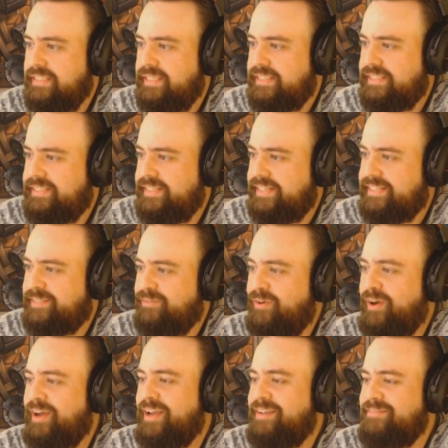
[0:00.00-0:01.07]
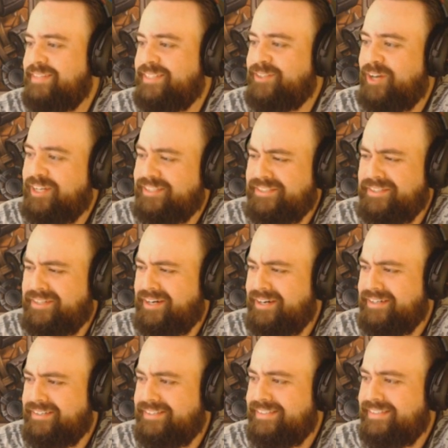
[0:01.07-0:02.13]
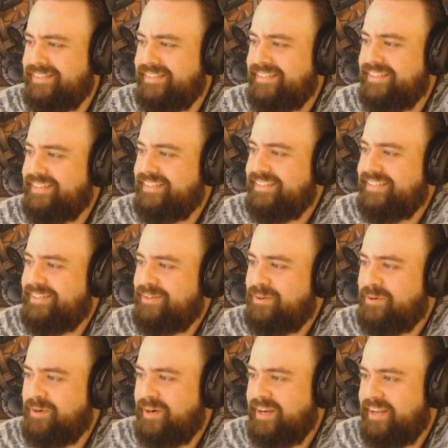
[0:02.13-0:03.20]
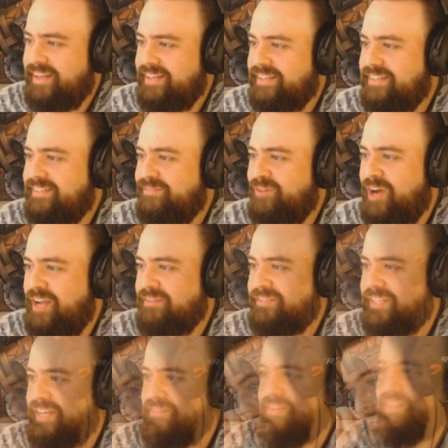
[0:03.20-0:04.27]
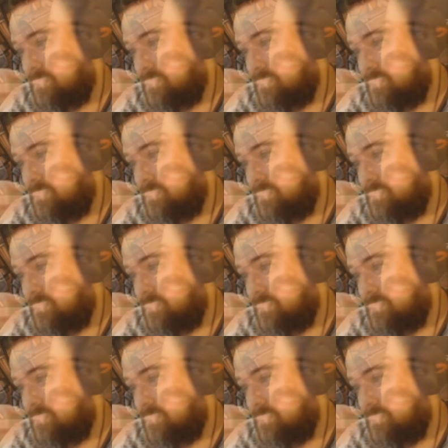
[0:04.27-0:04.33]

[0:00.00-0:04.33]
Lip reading: 6/5 that draws 2 cards, or a 5/7.